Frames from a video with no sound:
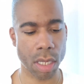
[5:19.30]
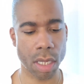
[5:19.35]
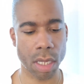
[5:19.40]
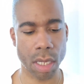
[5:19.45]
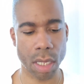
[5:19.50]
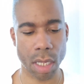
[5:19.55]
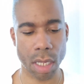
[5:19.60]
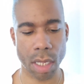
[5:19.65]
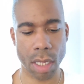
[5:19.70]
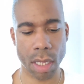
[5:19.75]

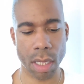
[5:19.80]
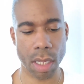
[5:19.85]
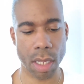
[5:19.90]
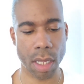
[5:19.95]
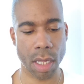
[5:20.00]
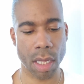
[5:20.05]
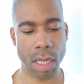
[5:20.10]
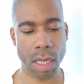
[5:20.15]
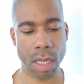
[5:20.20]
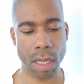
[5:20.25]

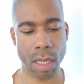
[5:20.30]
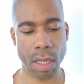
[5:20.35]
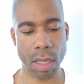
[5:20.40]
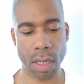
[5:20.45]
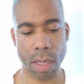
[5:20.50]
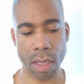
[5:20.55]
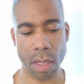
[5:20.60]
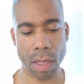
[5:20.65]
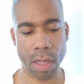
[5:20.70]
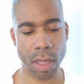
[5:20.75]

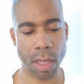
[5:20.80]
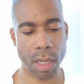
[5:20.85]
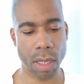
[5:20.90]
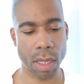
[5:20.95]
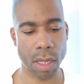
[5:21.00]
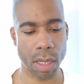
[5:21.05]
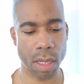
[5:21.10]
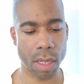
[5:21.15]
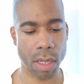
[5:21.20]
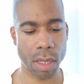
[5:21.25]

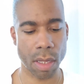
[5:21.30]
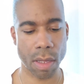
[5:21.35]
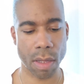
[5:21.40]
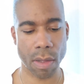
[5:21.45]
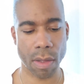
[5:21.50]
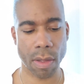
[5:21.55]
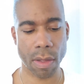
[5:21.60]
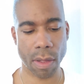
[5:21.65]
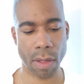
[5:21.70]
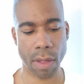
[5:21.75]

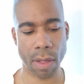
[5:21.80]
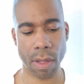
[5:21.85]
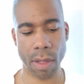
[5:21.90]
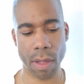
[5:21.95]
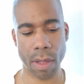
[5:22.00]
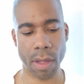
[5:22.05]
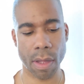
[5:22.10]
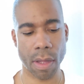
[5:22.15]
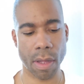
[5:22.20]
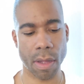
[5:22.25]

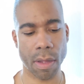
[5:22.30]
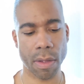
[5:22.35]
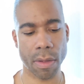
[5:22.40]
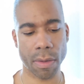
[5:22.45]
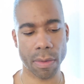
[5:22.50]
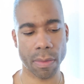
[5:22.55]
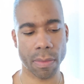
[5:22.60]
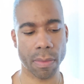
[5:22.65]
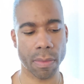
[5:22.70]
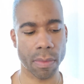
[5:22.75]

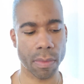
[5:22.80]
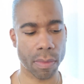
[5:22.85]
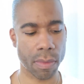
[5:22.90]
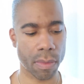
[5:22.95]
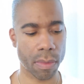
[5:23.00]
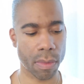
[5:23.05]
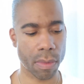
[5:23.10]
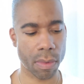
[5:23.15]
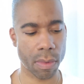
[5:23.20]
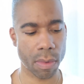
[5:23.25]

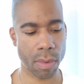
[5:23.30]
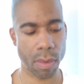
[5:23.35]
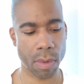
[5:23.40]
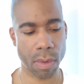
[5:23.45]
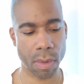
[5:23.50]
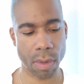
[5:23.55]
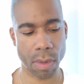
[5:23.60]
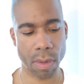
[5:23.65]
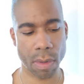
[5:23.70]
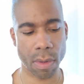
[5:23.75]

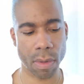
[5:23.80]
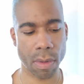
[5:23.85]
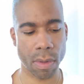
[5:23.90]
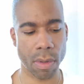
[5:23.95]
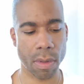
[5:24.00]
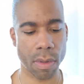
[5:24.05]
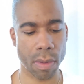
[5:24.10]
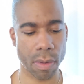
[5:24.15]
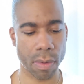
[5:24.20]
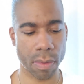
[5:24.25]

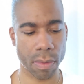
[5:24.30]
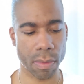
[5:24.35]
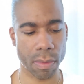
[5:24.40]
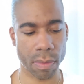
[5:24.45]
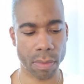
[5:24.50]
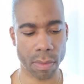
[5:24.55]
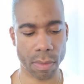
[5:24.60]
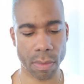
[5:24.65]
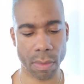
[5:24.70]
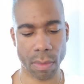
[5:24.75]

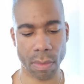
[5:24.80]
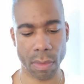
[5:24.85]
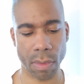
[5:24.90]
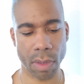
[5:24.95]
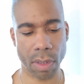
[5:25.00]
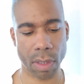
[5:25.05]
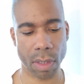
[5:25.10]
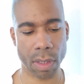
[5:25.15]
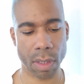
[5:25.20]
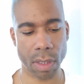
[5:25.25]

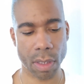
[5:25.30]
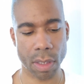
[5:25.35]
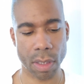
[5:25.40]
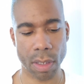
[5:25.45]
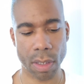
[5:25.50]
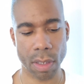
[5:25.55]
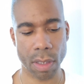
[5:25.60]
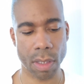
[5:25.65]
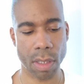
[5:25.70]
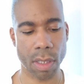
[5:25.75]

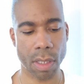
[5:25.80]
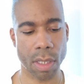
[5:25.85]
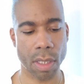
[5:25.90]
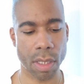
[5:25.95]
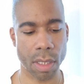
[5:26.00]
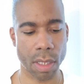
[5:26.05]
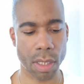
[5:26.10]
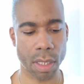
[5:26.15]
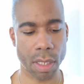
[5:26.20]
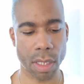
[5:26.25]

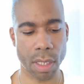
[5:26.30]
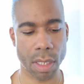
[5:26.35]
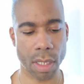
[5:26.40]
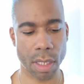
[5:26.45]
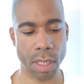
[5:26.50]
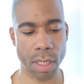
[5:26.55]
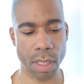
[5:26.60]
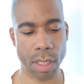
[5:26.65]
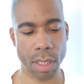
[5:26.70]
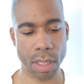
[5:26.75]

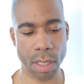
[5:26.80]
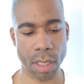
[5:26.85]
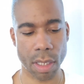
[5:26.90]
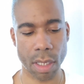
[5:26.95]
Nobody speaks.